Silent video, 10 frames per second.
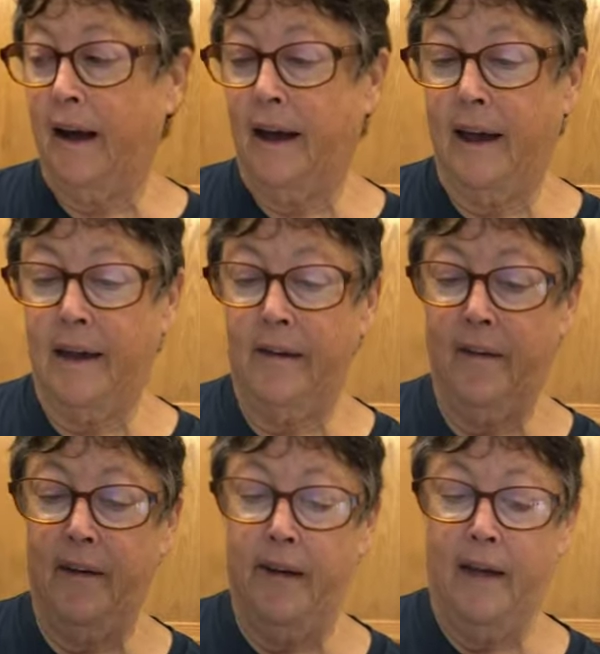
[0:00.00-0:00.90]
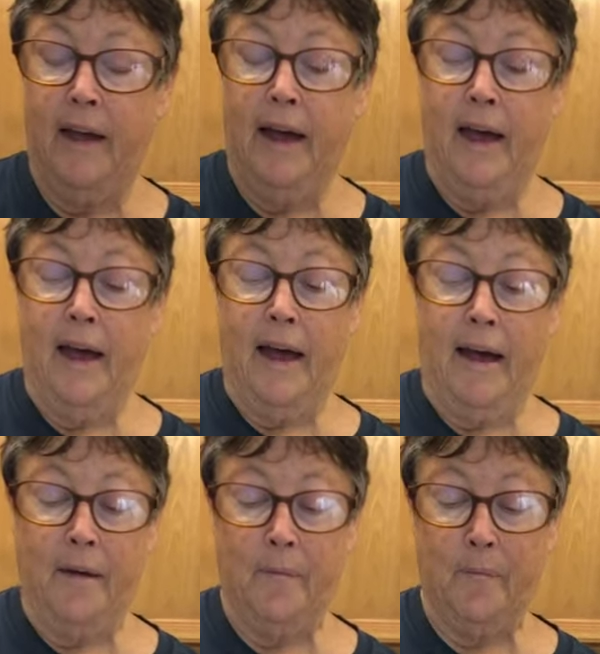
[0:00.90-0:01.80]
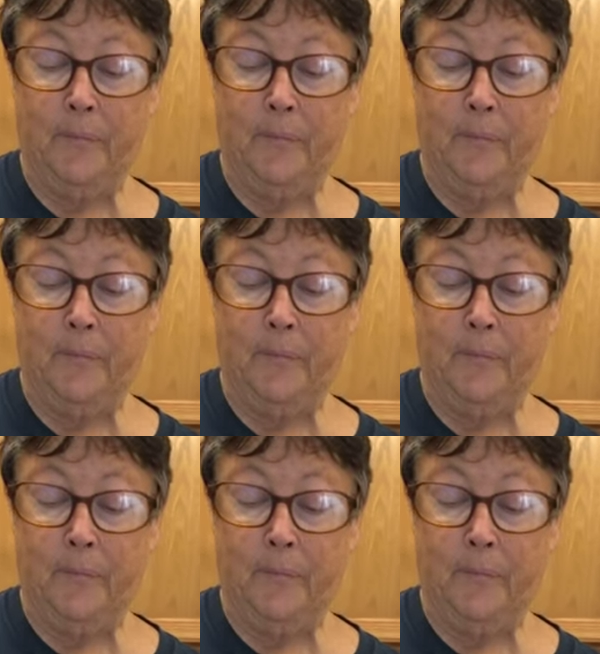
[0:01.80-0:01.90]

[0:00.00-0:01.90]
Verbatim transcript: I um,